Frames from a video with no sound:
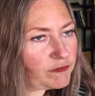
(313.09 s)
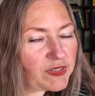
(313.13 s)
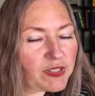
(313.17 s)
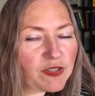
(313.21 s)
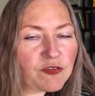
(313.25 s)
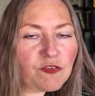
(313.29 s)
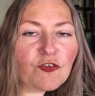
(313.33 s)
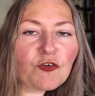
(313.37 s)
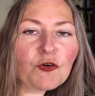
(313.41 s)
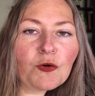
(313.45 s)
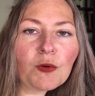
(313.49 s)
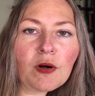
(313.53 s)

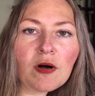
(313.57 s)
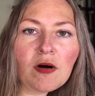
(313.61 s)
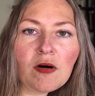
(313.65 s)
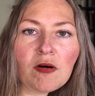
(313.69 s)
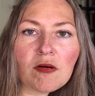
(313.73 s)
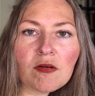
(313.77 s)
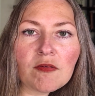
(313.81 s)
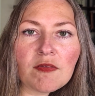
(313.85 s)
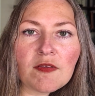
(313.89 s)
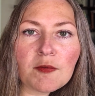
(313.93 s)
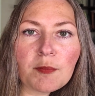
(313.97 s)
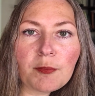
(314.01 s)
So
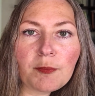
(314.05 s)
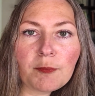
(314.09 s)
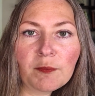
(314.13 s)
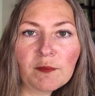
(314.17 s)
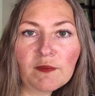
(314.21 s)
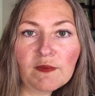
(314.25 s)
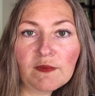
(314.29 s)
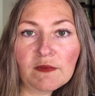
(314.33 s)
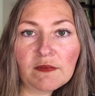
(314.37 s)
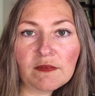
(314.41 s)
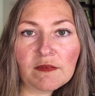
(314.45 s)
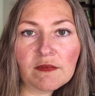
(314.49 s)
all
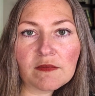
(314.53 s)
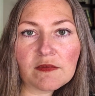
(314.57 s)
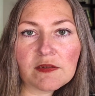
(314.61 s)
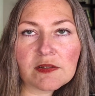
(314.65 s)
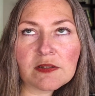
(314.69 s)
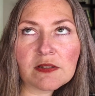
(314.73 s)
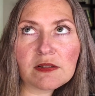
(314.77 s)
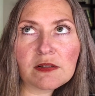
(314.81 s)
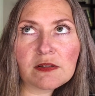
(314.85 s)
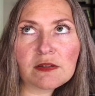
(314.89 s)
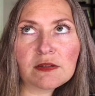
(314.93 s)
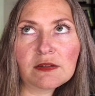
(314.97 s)

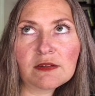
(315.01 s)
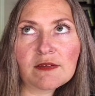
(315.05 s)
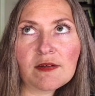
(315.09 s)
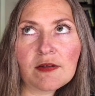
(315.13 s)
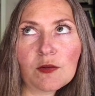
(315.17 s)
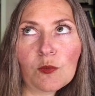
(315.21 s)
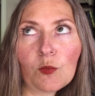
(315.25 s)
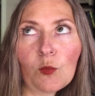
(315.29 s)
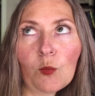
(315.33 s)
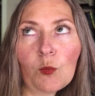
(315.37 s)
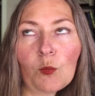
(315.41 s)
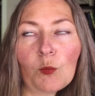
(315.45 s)
the
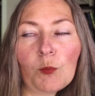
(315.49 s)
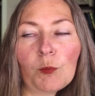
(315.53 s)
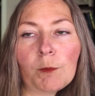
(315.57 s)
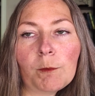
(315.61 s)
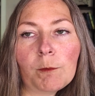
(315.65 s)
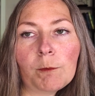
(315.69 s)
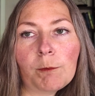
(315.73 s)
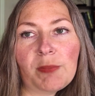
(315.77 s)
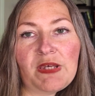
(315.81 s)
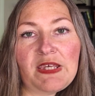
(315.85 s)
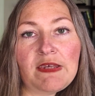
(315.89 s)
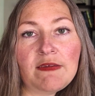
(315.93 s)

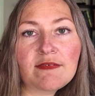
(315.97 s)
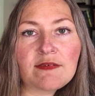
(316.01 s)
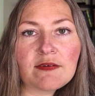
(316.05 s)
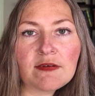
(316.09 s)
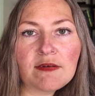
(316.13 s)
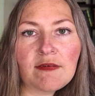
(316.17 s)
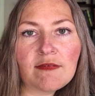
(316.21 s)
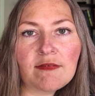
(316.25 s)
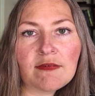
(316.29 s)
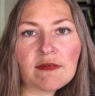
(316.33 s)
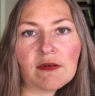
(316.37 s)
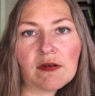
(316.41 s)

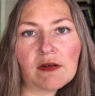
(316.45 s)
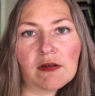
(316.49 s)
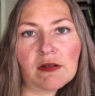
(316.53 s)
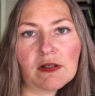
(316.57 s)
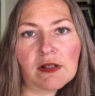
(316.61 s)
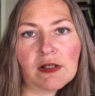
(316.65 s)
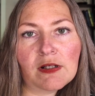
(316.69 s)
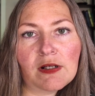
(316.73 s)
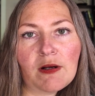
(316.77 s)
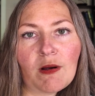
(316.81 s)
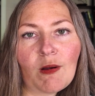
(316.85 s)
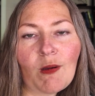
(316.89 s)
pieces
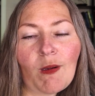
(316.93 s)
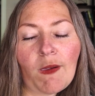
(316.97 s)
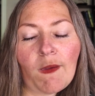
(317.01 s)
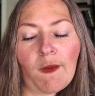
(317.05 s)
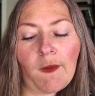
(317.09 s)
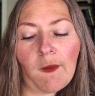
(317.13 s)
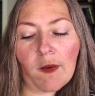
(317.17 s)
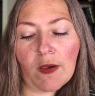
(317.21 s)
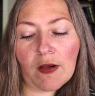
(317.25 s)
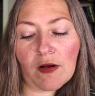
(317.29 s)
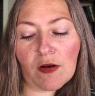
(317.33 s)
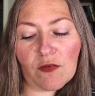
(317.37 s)

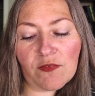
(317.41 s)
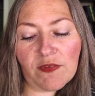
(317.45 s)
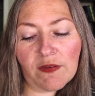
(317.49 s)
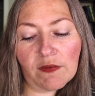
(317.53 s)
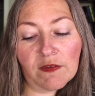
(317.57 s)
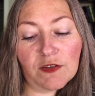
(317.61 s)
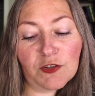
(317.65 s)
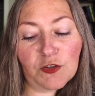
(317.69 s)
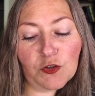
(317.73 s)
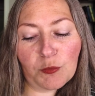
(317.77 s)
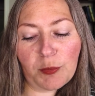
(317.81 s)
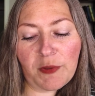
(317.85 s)
all the
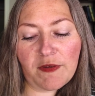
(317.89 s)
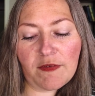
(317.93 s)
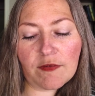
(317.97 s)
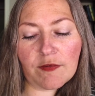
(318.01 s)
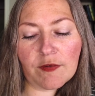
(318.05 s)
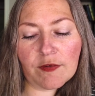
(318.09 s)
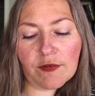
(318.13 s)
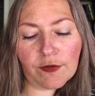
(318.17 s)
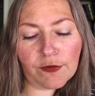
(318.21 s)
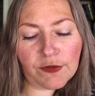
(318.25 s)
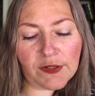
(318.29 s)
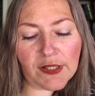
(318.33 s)
little
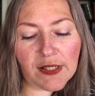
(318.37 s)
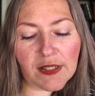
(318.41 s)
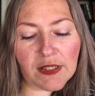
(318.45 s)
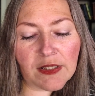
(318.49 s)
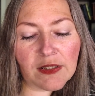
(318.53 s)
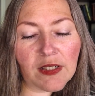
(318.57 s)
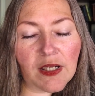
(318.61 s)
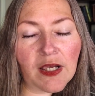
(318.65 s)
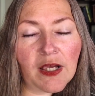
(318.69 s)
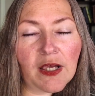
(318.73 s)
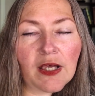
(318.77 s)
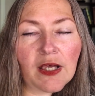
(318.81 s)
pieces are done.